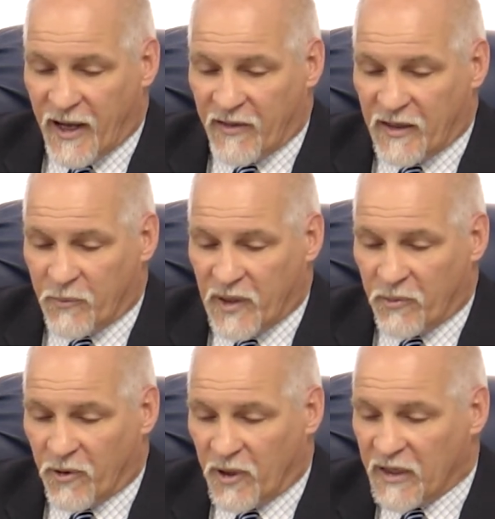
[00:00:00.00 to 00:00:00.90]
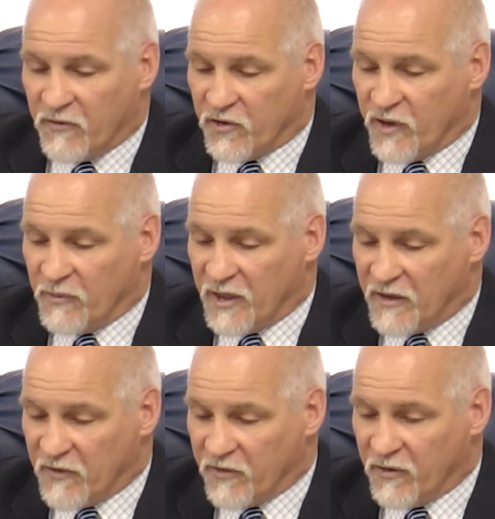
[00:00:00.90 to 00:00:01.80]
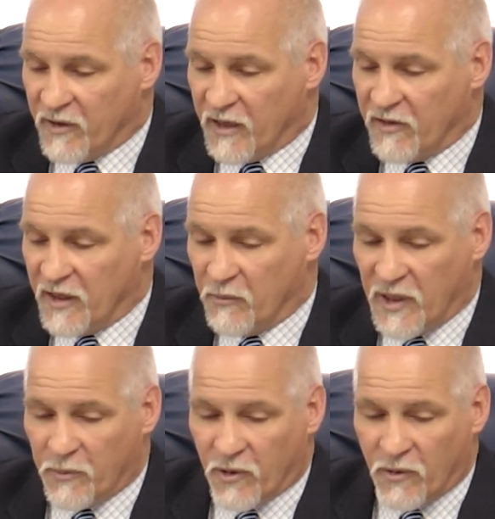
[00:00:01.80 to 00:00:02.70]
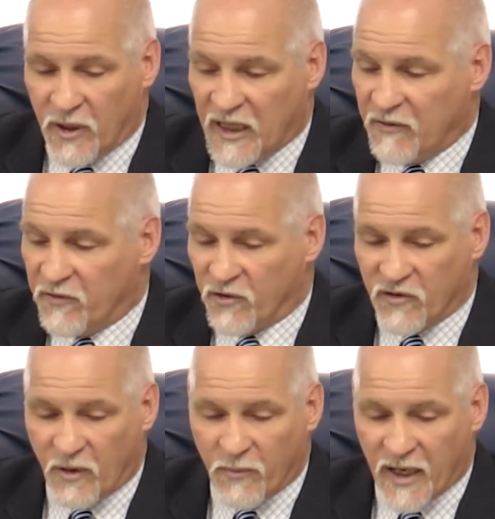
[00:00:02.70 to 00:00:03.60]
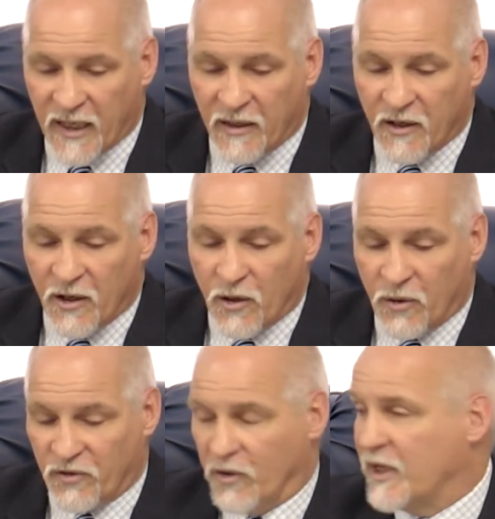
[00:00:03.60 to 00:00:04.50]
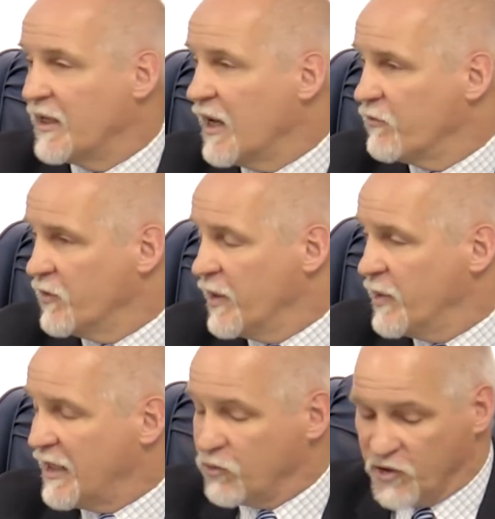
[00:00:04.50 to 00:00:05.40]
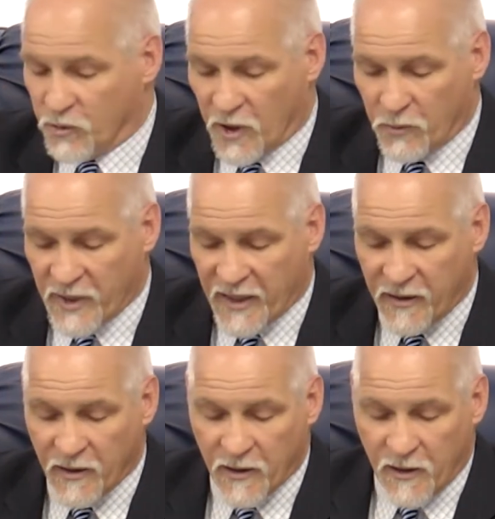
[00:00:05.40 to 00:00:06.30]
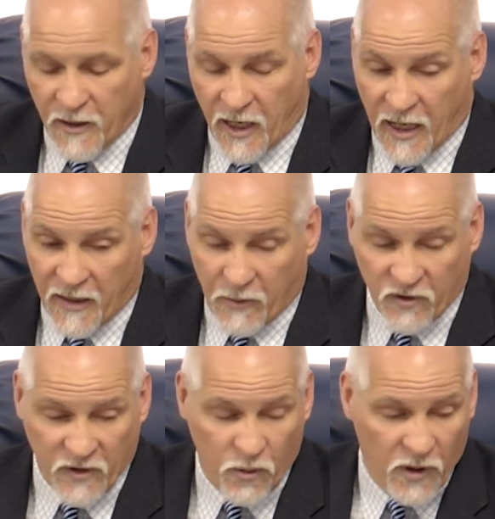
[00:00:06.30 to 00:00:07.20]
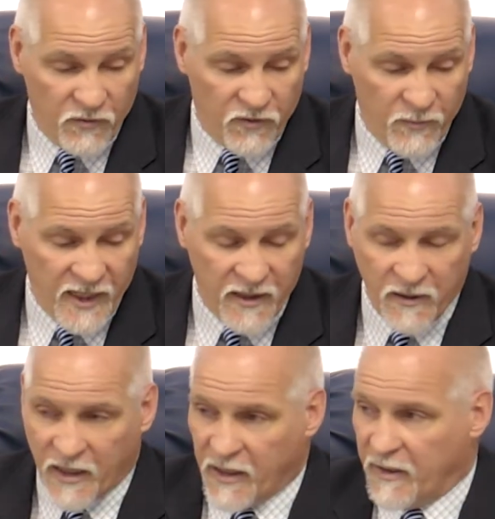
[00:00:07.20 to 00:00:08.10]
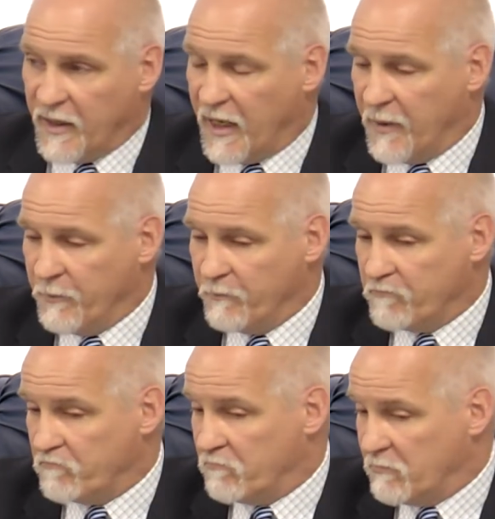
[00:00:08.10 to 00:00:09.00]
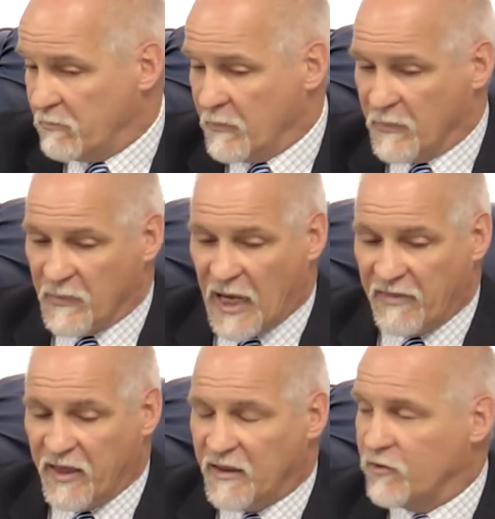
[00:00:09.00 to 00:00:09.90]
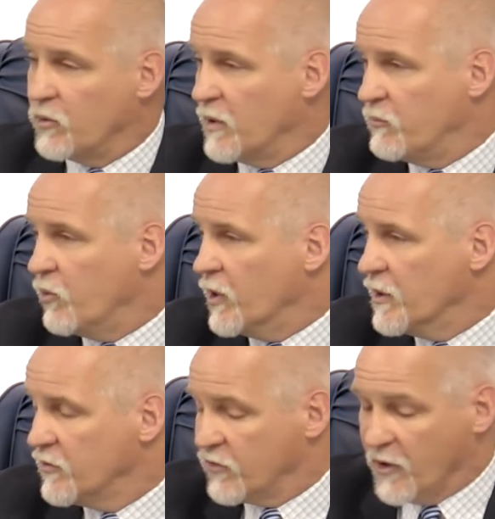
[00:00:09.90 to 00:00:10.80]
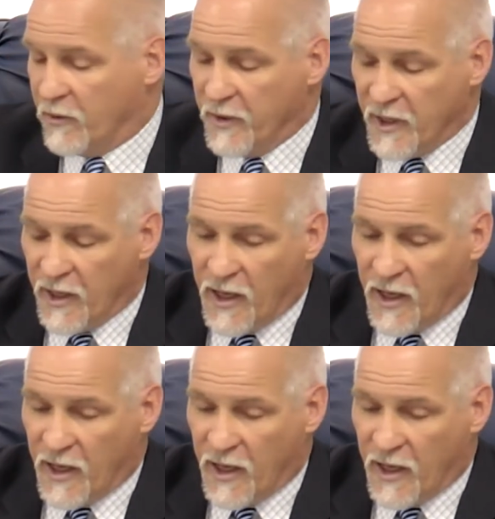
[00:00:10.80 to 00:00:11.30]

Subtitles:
I think that people are looking for something different. I think that people are looking for somebody who is looking out for them. And that's what you wrote, Ben. That was a quote from me. And I think that's what I'm doing. So